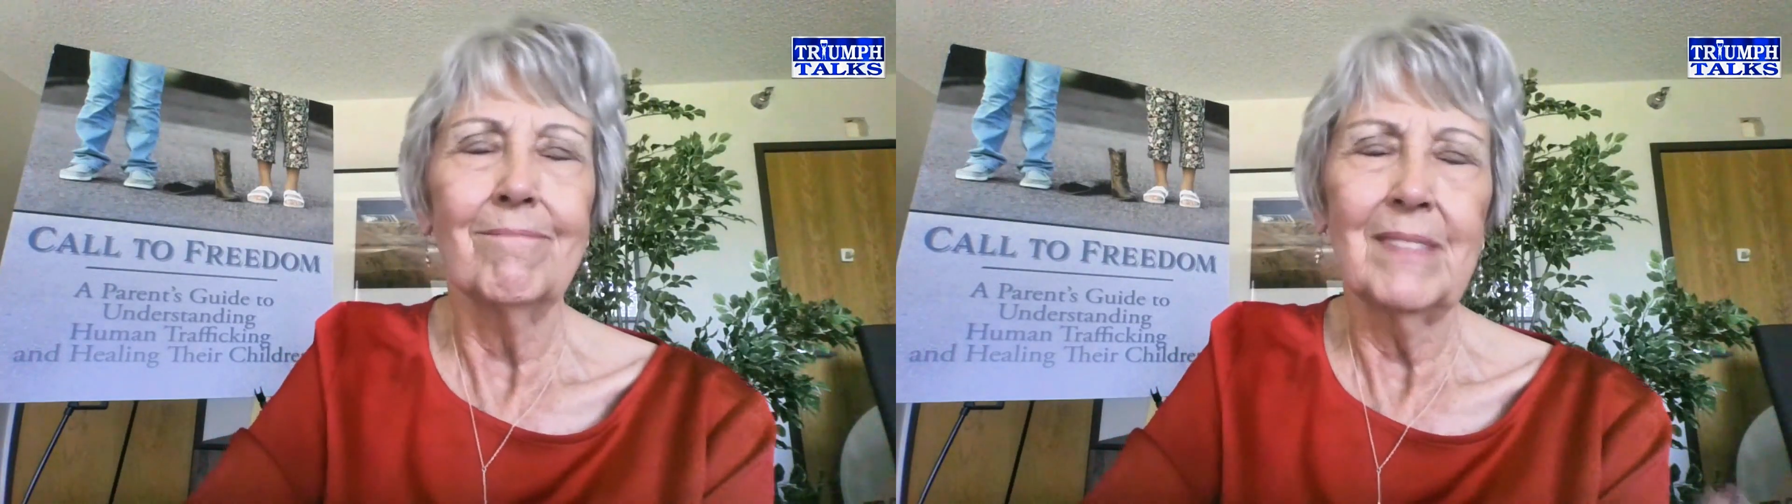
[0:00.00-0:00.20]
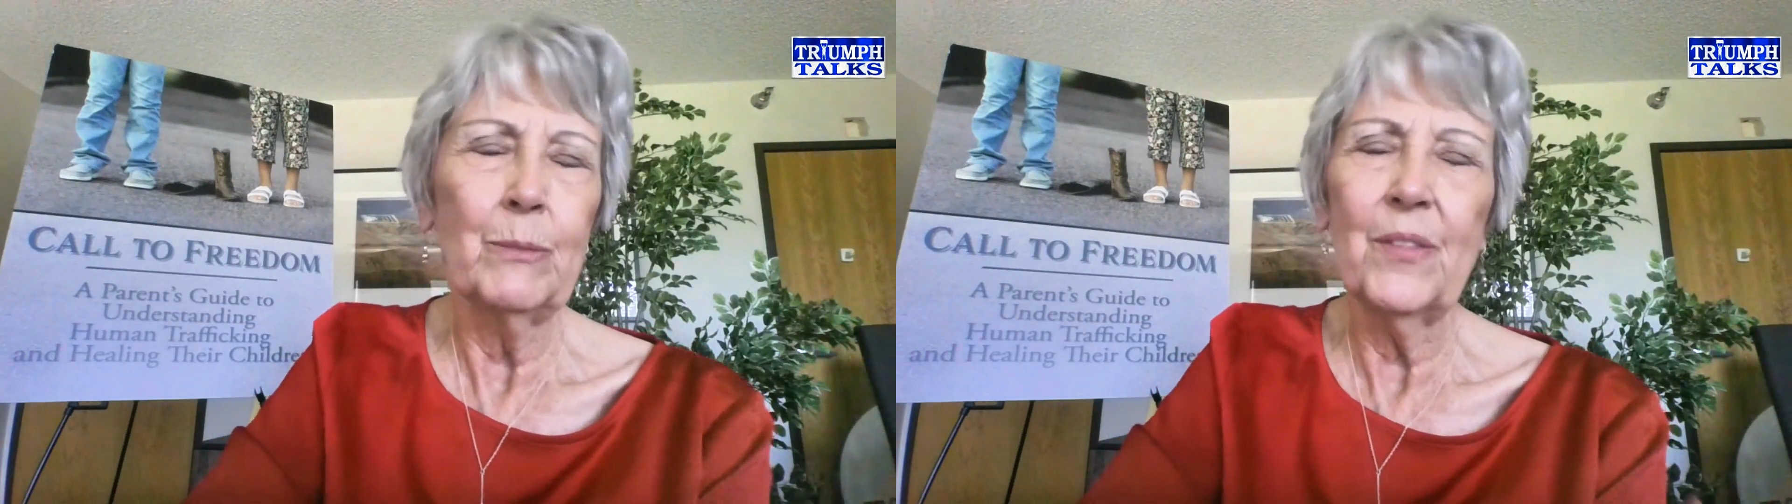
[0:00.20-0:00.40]

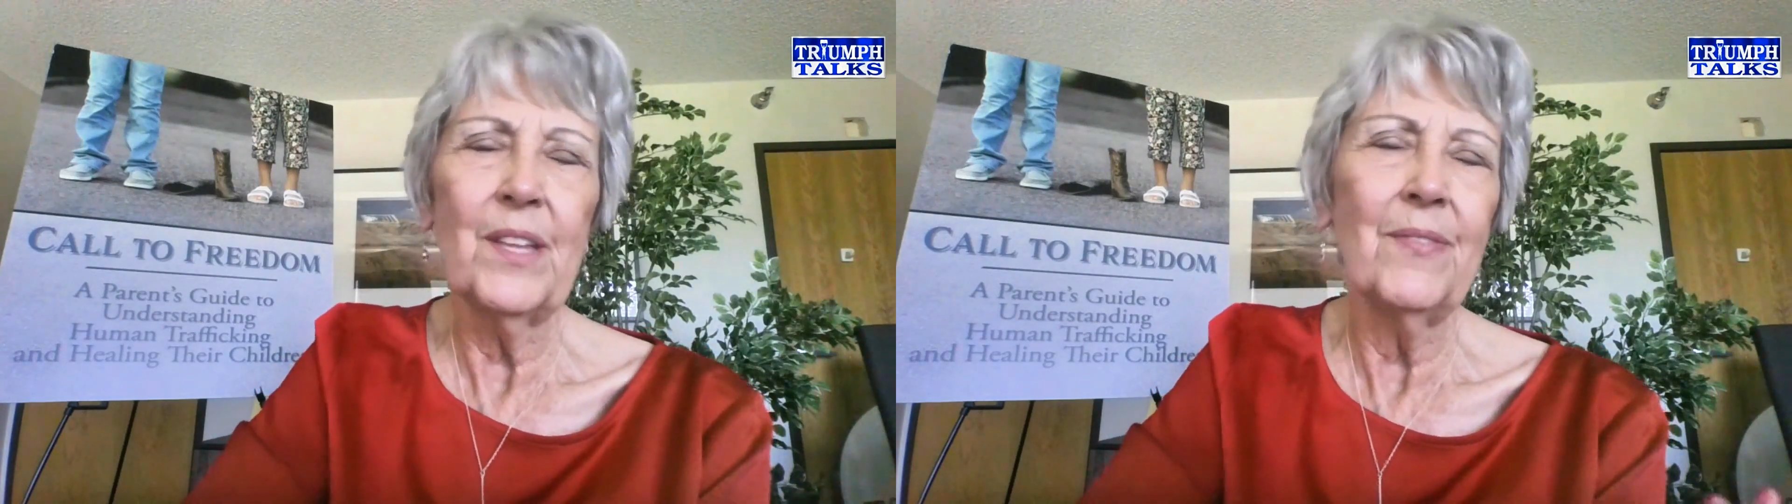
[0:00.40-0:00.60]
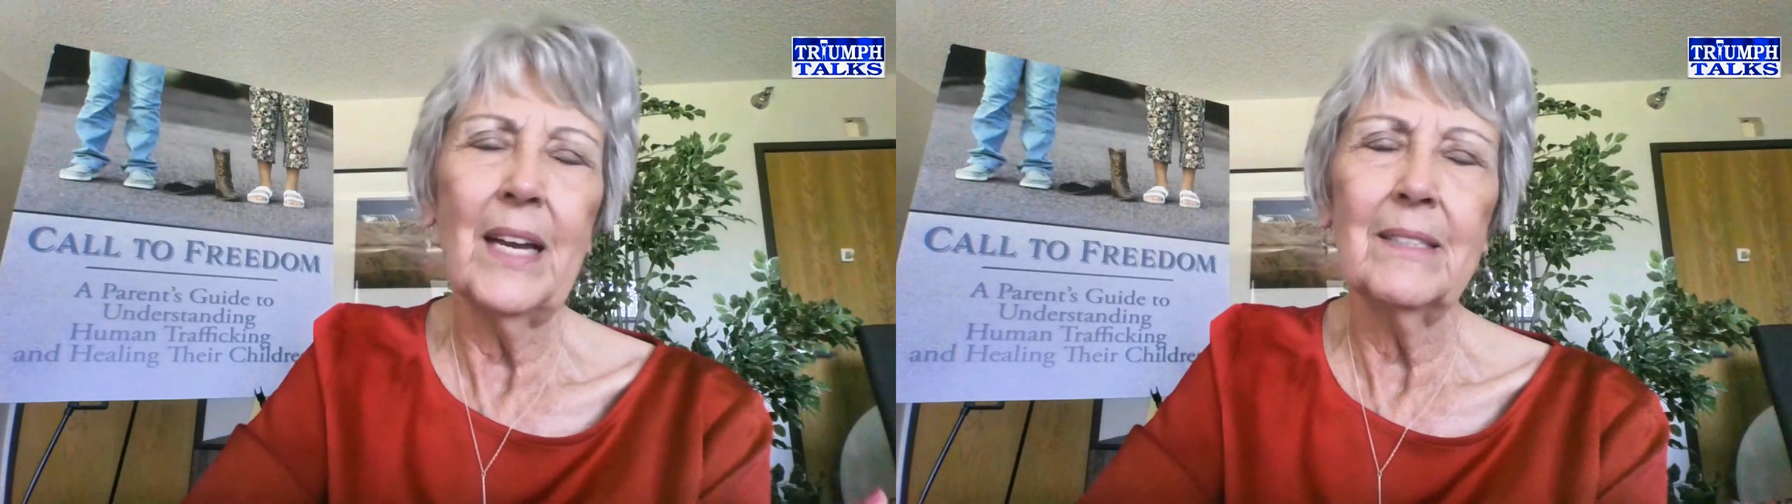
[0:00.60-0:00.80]

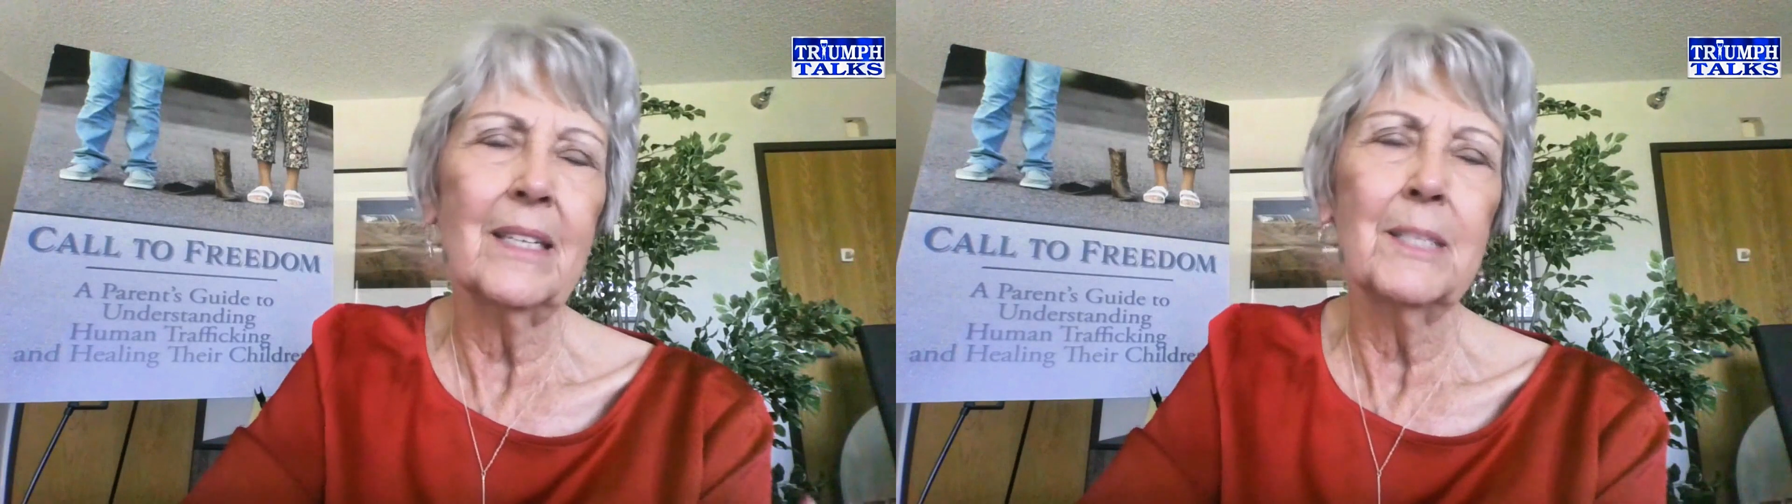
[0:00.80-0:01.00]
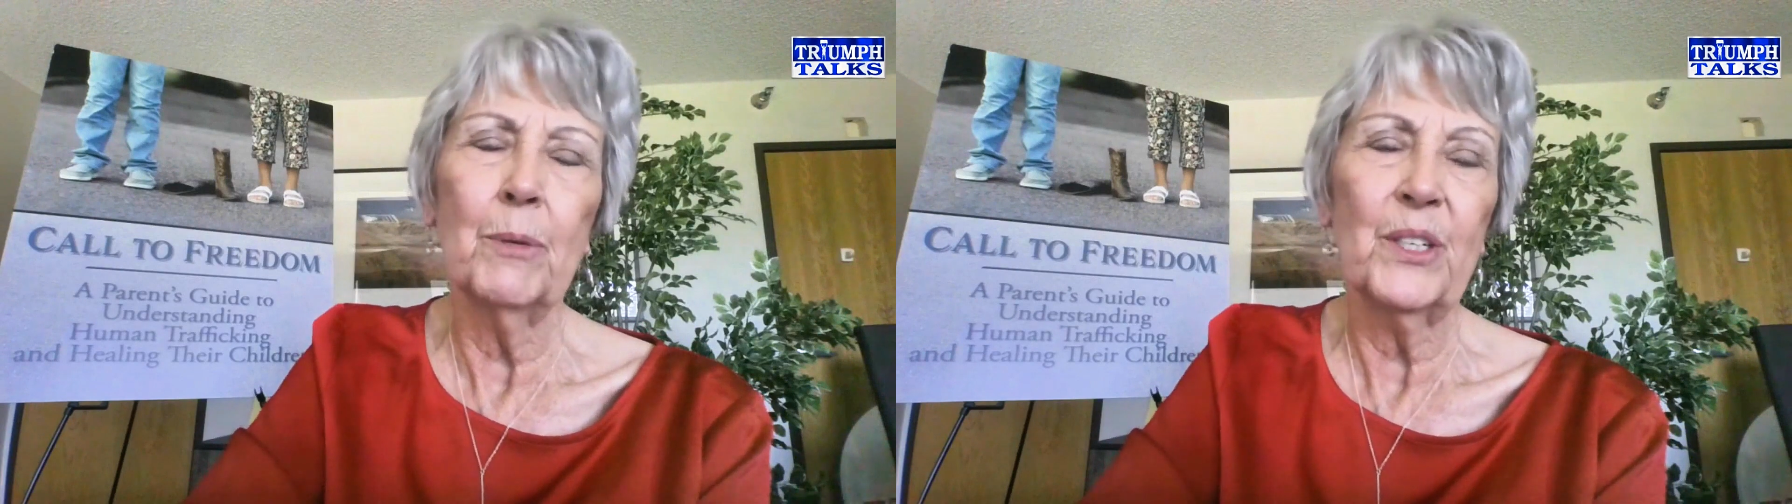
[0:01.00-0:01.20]
within that
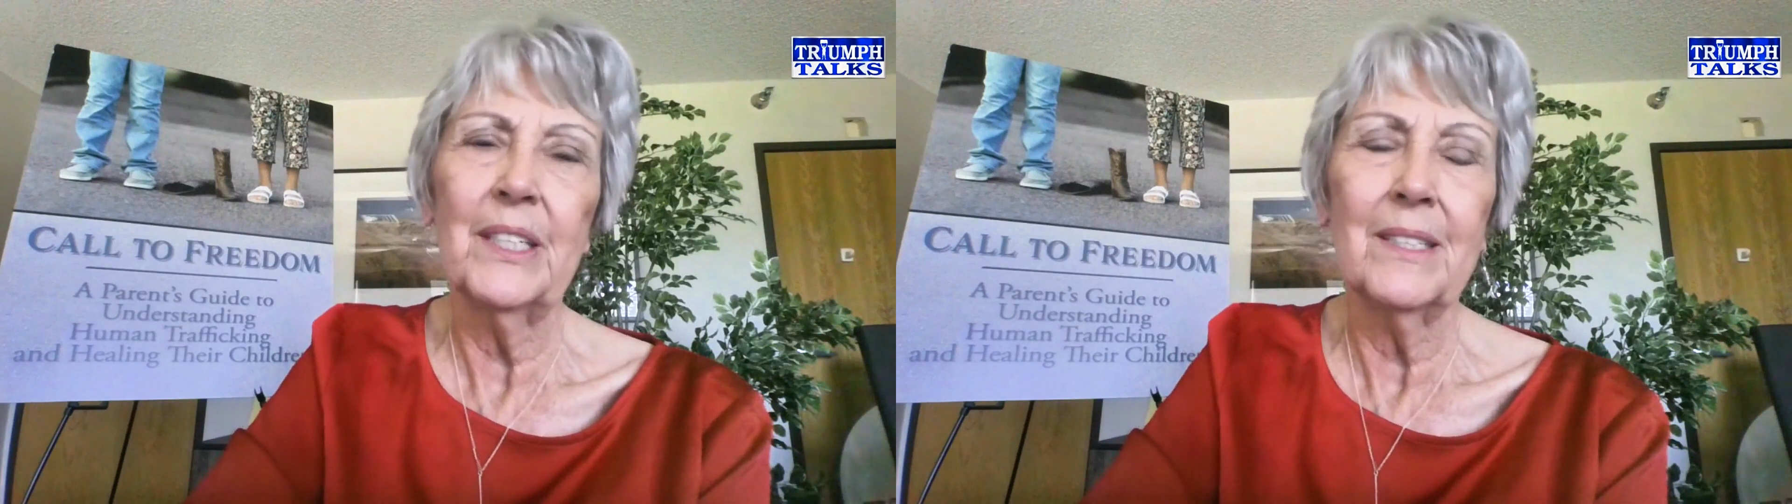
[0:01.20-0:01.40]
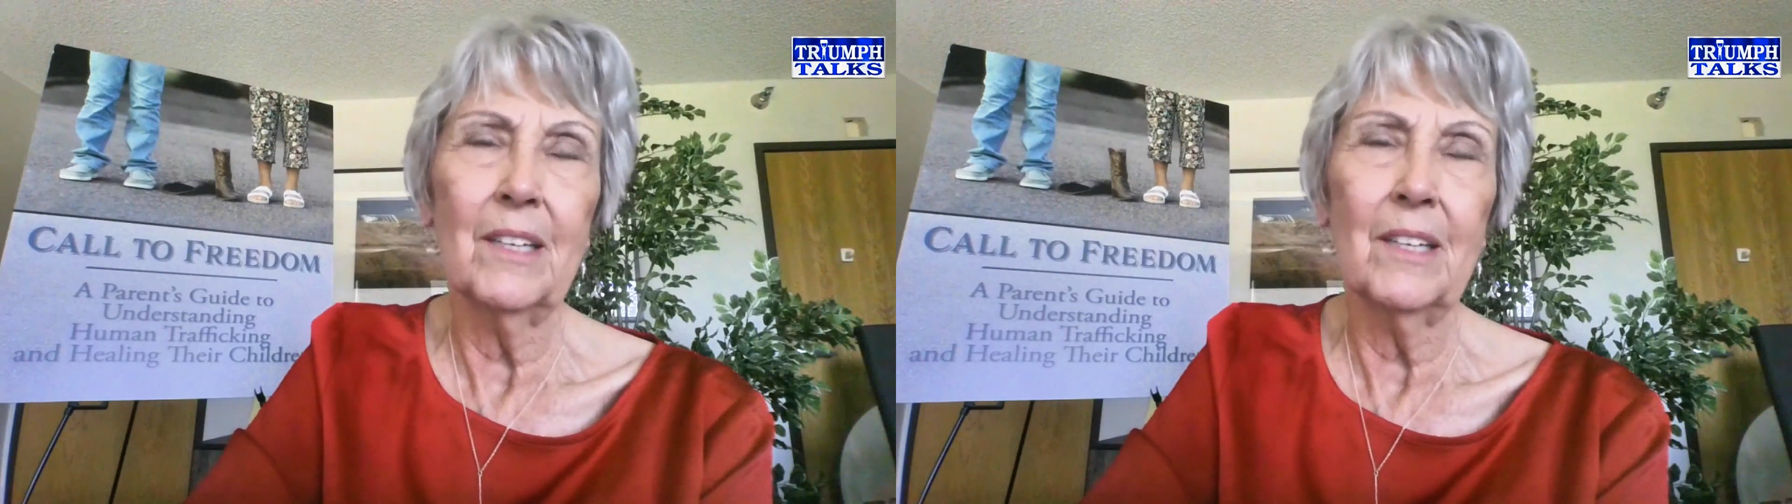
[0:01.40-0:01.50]
experience.